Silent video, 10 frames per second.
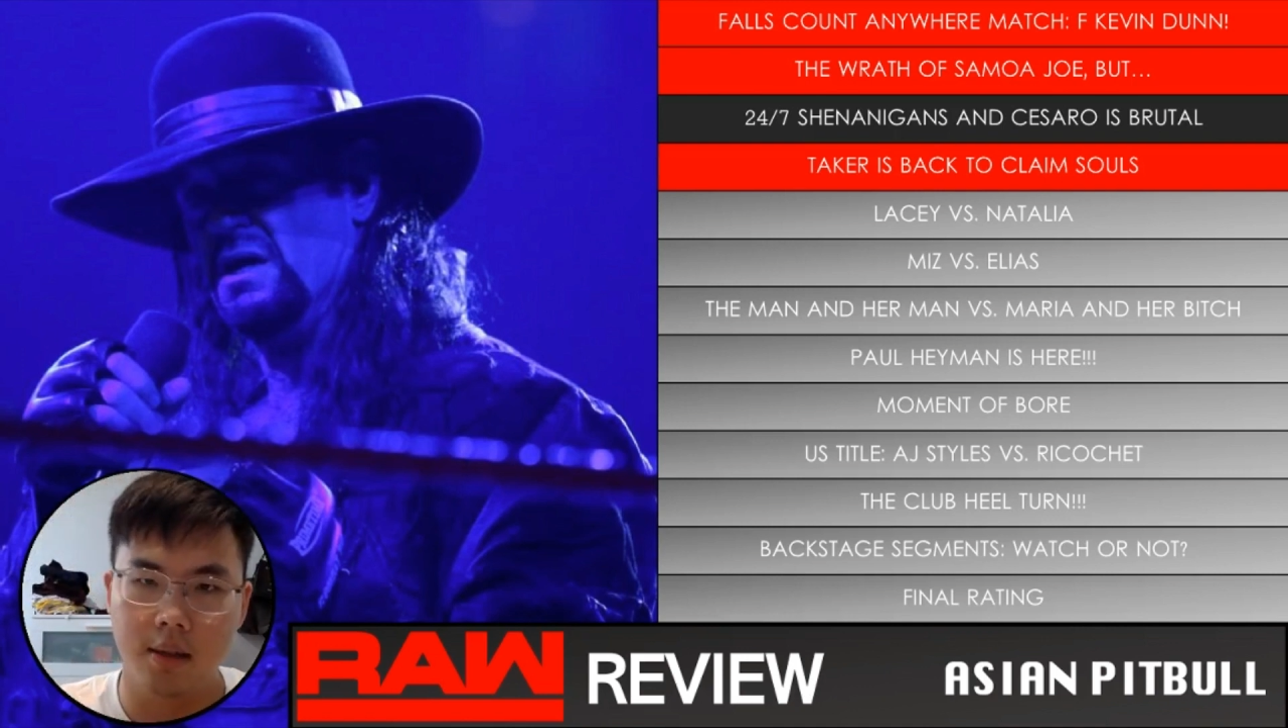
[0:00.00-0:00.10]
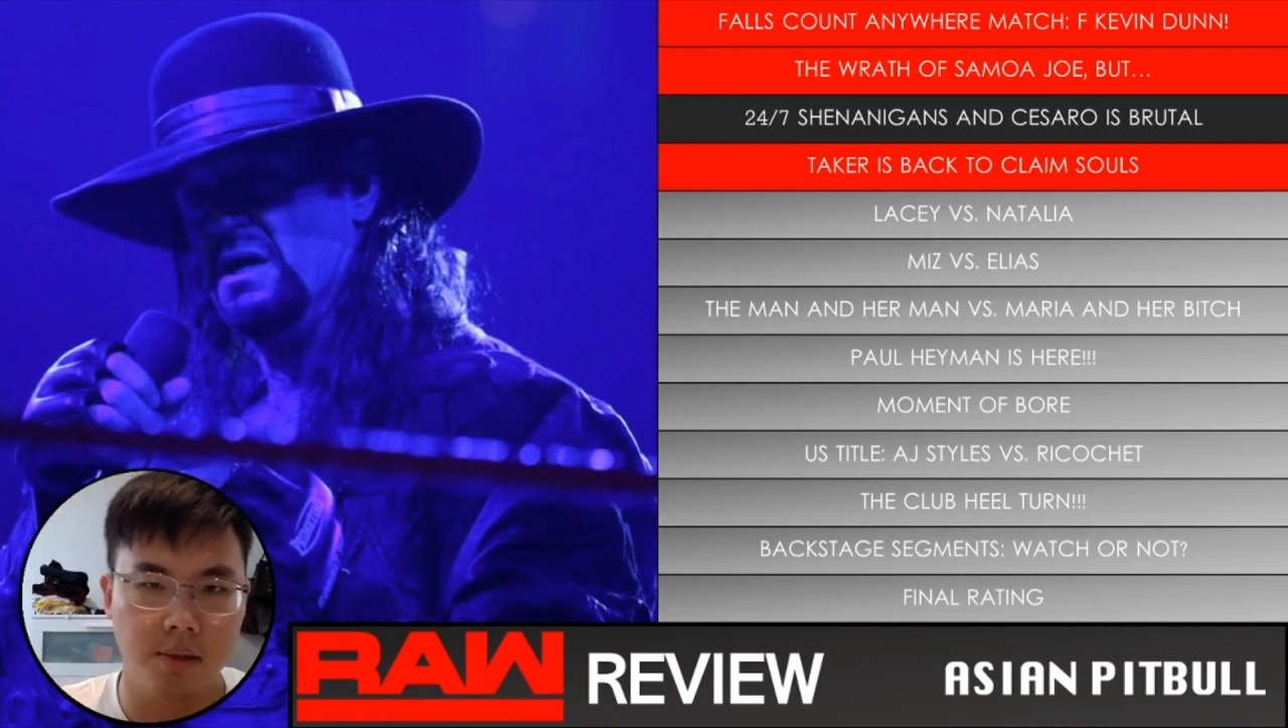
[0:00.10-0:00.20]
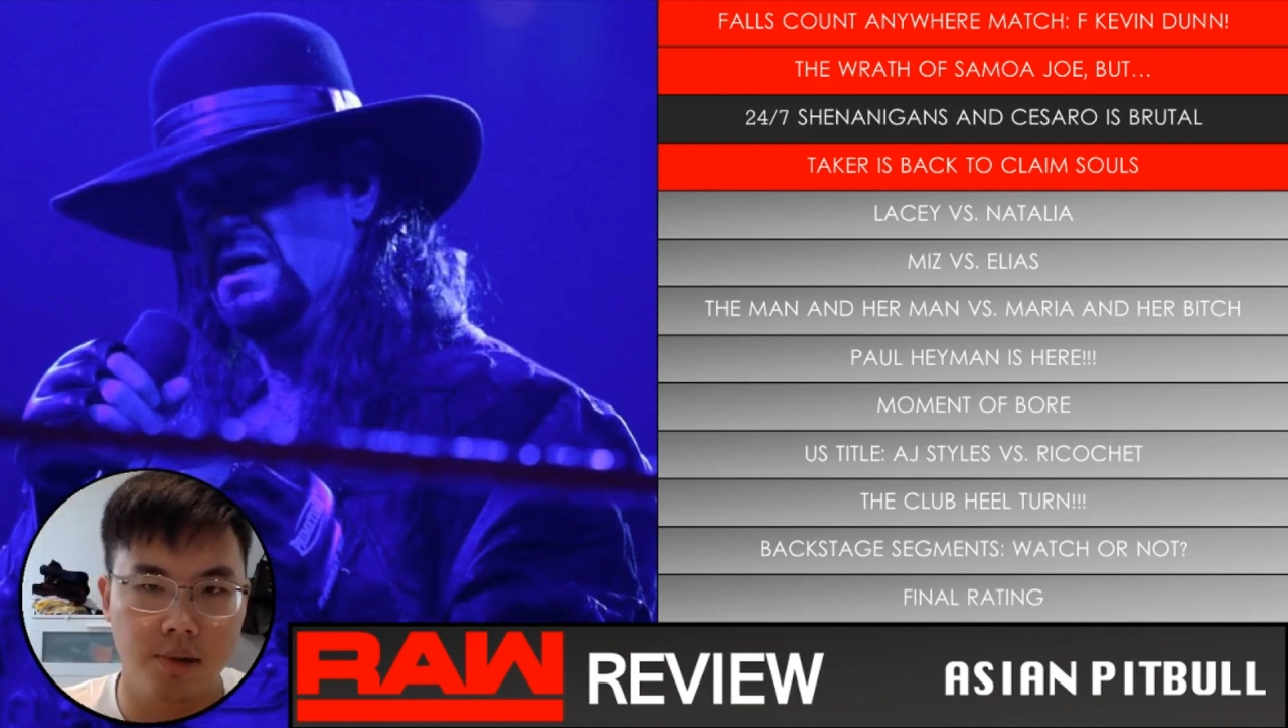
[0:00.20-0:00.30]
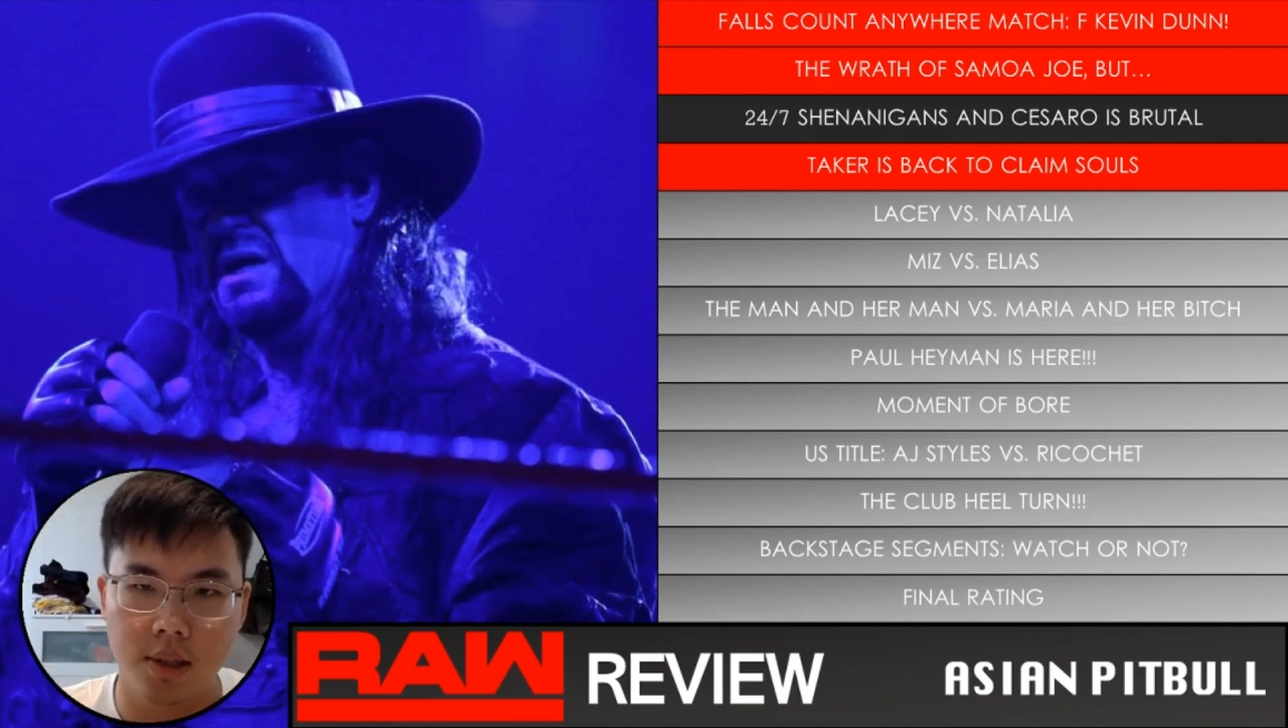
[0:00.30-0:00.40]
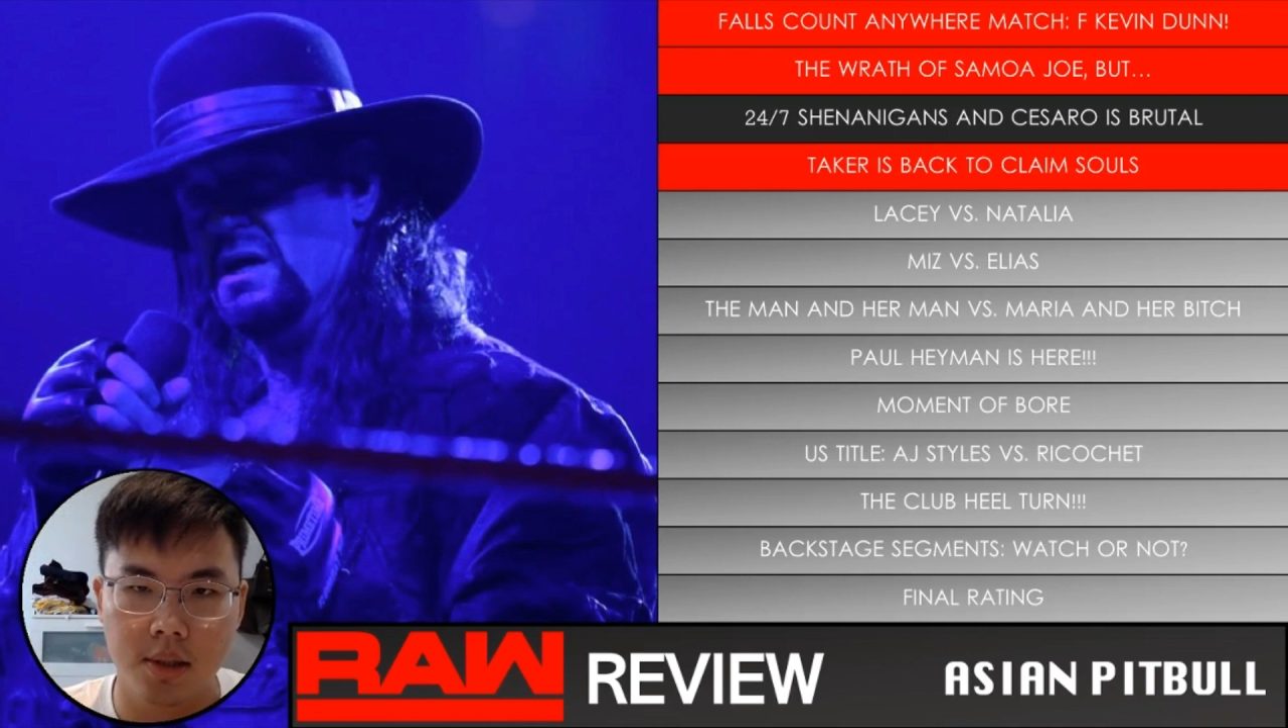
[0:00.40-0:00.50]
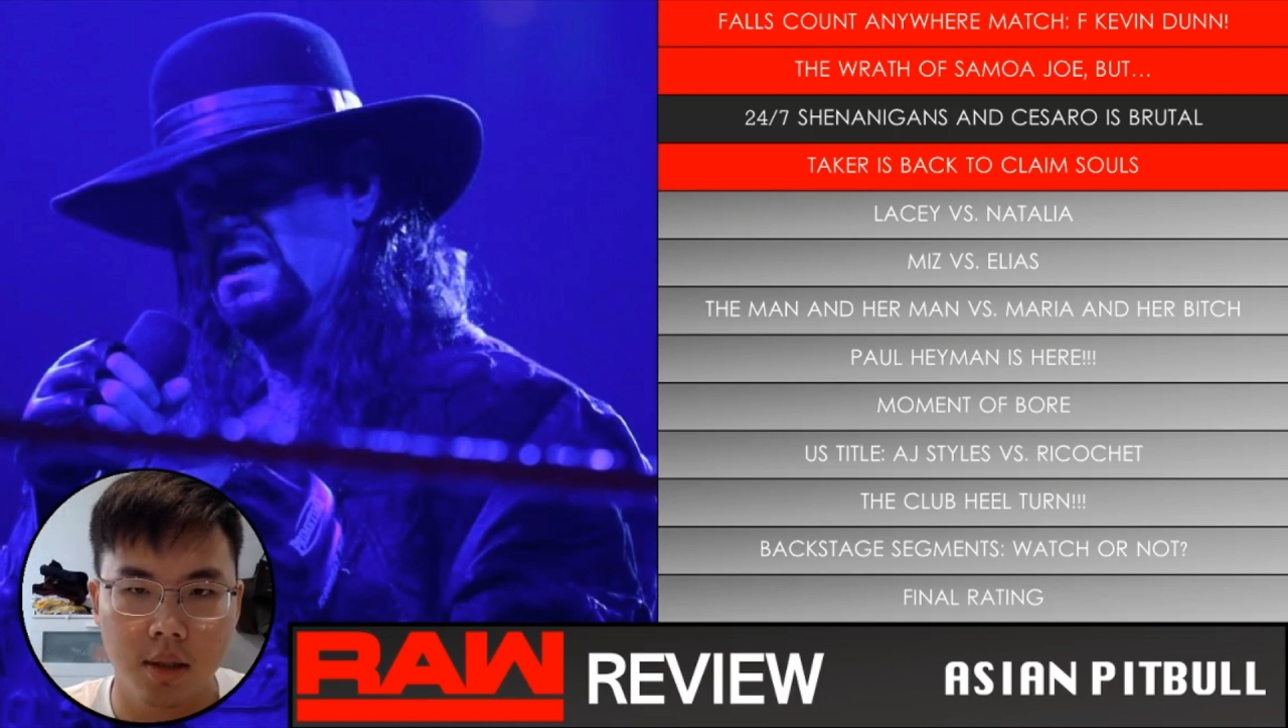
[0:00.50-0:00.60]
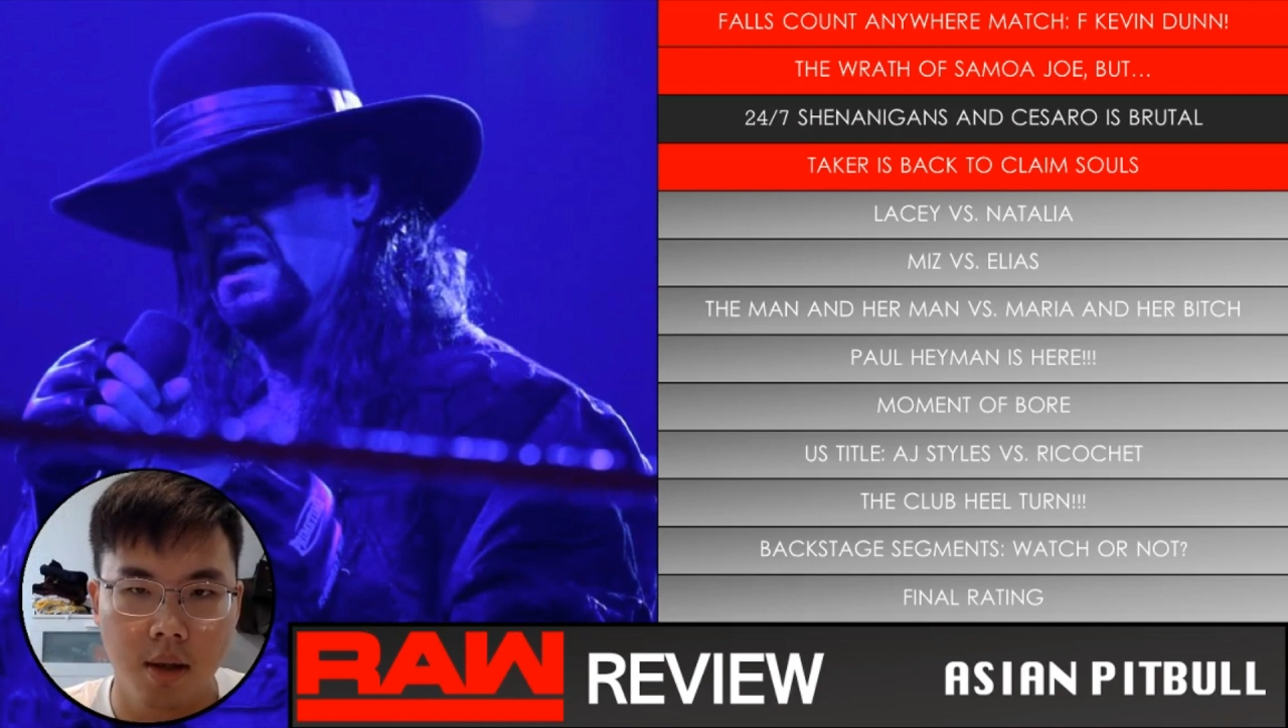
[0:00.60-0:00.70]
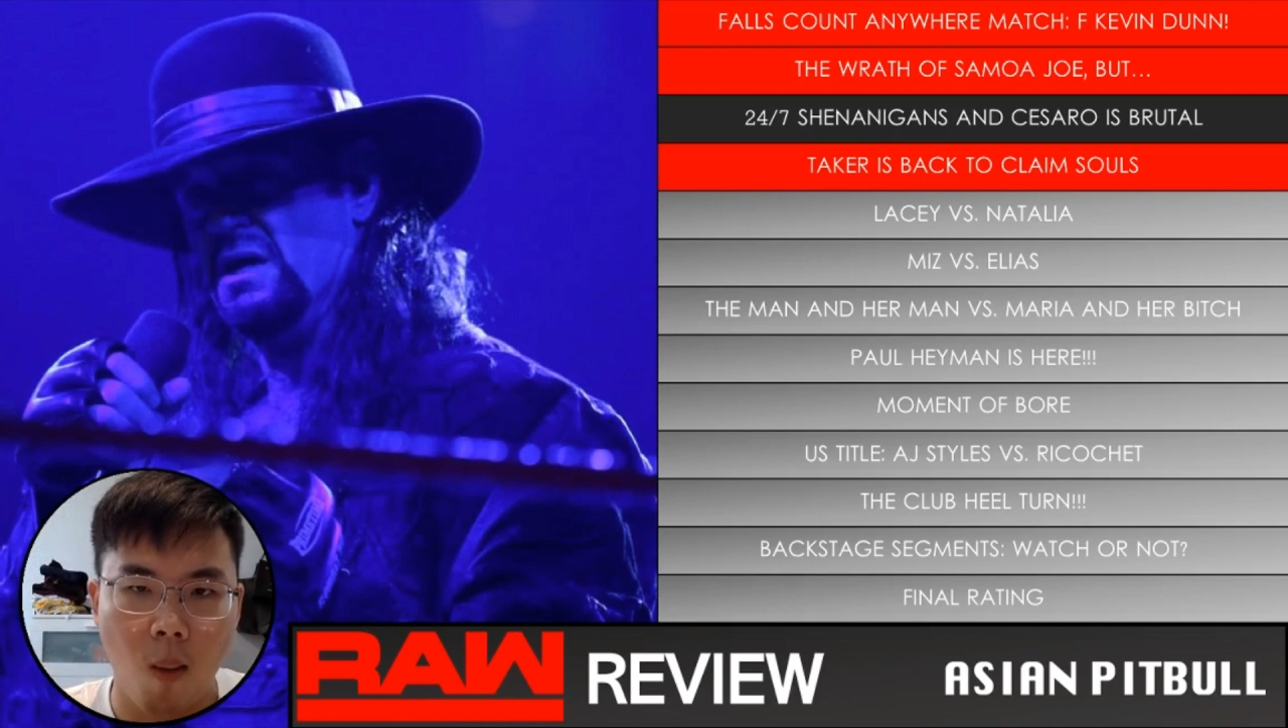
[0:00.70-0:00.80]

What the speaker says: it's just,